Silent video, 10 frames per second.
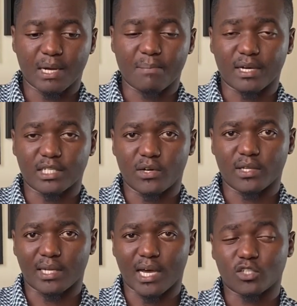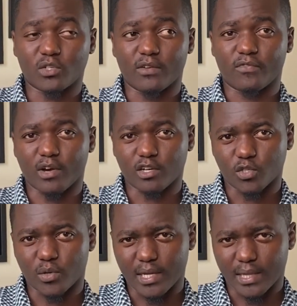are bacteria that actually
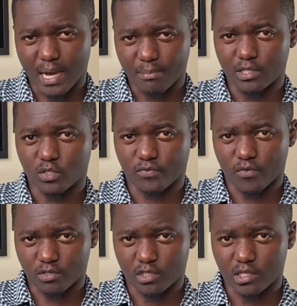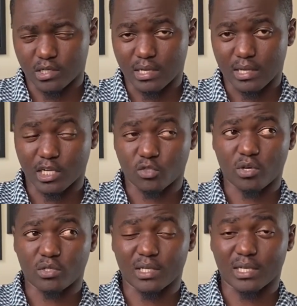function in the absence of oxygen. That's why
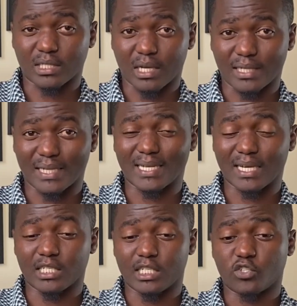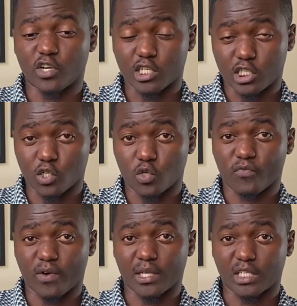you see that the tank is literally sealed
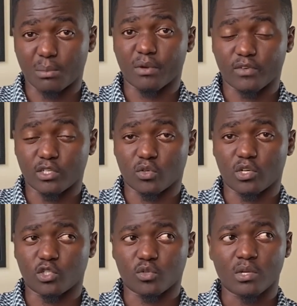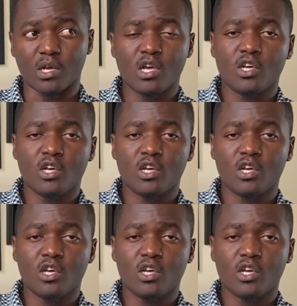off at the time of installation.